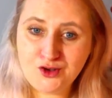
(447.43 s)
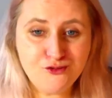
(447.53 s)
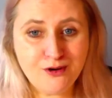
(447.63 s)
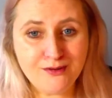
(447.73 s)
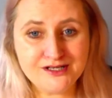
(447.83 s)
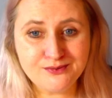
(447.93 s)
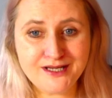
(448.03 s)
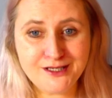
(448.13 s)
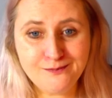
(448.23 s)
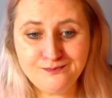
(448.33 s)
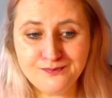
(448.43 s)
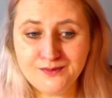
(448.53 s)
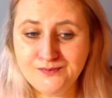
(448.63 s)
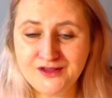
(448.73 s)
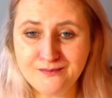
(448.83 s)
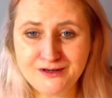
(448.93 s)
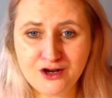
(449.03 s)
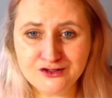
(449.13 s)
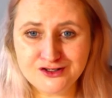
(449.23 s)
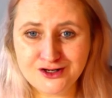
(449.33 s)
throughout this week, there'll be
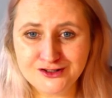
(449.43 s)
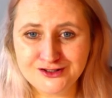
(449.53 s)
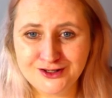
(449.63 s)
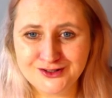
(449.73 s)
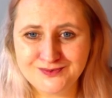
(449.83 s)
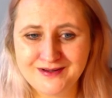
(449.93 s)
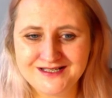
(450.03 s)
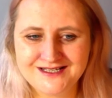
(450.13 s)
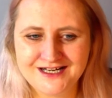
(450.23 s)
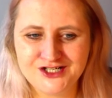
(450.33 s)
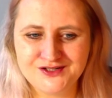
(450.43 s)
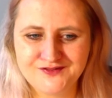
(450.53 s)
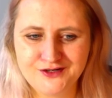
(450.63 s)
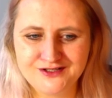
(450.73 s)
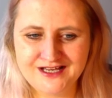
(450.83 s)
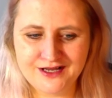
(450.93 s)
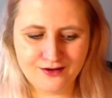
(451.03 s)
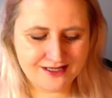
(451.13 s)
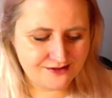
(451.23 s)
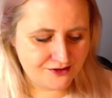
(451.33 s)
lots and lots and lots of meditations for you to get your
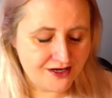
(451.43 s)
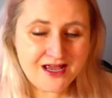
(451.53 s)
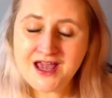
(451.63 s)
hands on.